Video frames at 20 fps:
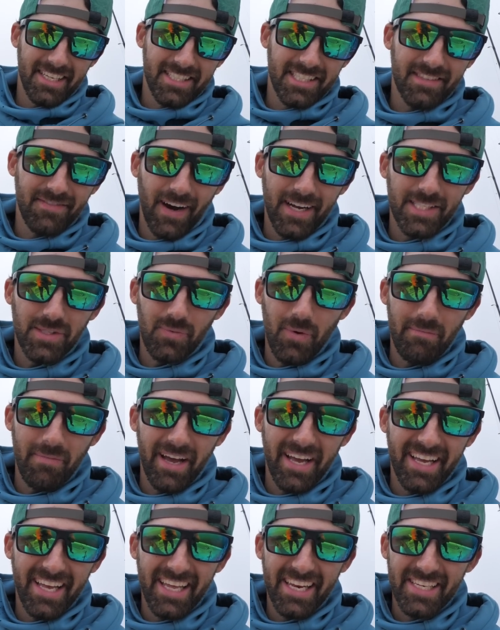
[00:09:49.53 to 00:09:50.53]
Sense Divine Swim
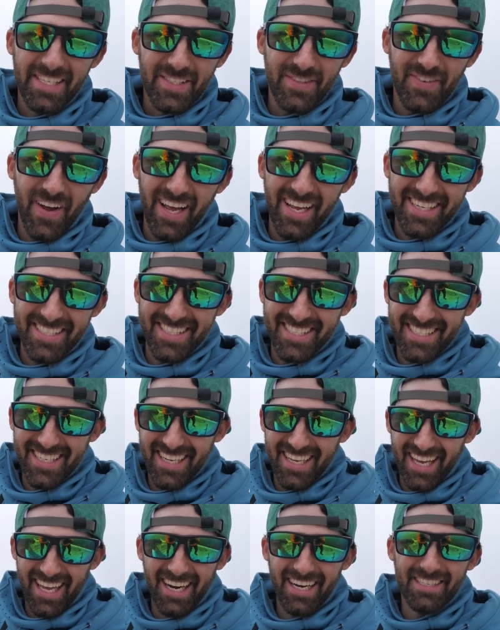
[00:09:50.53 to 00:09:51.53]
Bait in his face
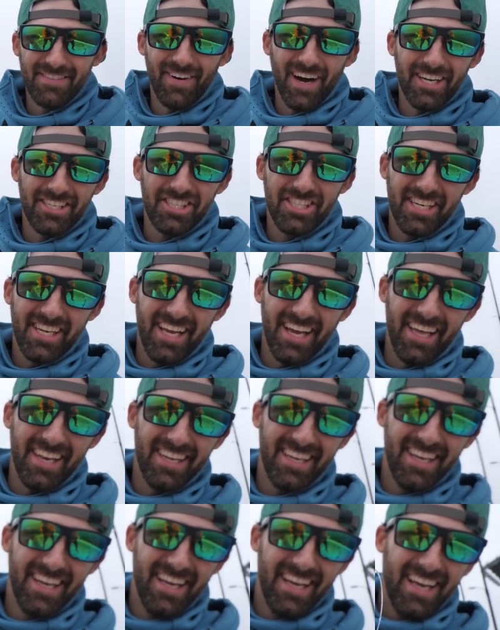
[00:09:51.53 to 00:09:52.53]
and a Divine Jig
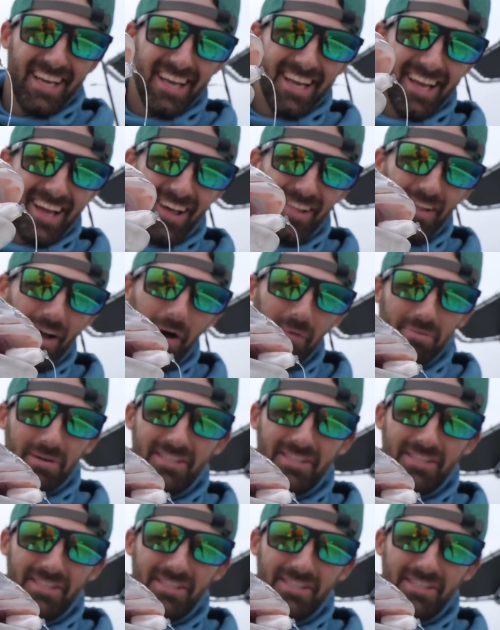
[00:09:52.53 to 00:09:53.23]
Head held up